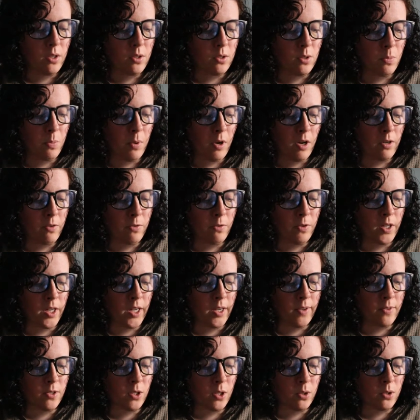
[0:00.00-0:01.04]
So Potiphar
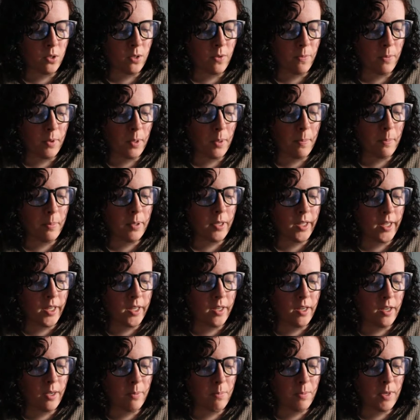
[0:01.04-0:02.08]
gave Joseph
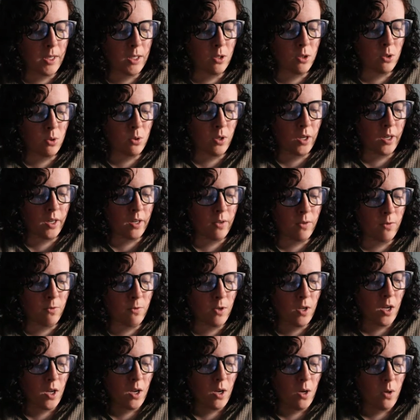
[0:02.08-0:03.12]
complete
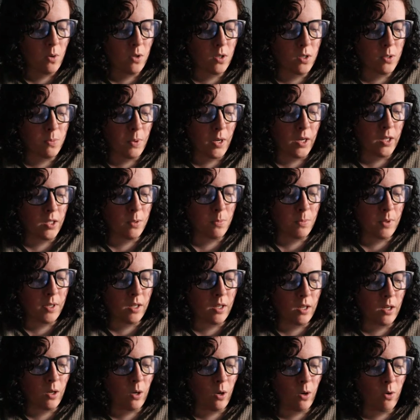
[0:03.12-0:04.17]
administrative
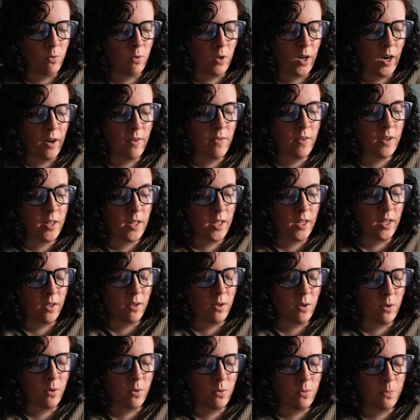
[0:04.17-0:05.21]
responsibility over everything
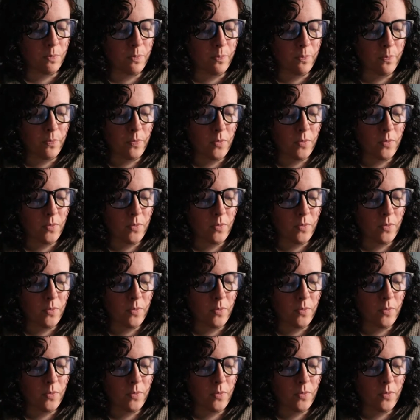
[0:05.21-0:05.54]
he owned.